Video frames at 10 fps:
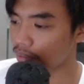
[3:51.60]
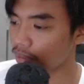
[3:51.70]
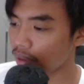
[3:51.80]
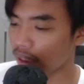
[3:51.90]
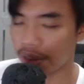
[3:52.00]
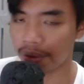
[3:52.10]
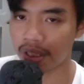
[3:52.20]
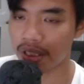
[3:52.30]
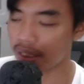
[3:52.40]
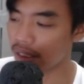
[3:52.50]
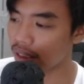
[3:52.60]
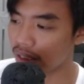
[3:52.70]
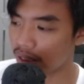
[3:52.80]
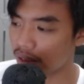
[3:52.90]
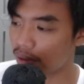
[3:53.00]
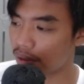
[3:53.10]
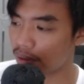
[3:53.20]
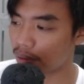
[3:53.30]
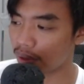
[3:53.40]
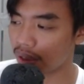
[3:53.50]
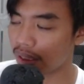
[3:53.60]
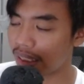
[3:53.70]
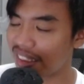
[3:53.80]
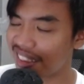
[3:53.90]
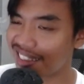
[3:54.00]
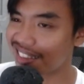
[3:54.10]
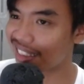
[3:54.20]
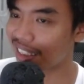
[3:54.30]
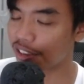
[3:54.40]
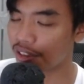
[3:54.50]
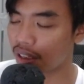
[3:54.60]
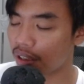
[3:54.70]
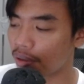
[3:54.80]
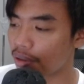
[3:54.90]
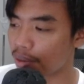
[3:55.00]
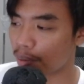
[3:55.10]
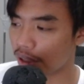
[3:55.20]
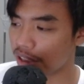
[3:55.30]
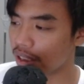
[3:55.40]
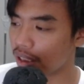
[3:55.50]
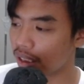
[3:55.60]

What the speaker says: and you can see it's treated just like chart or spreadsheet,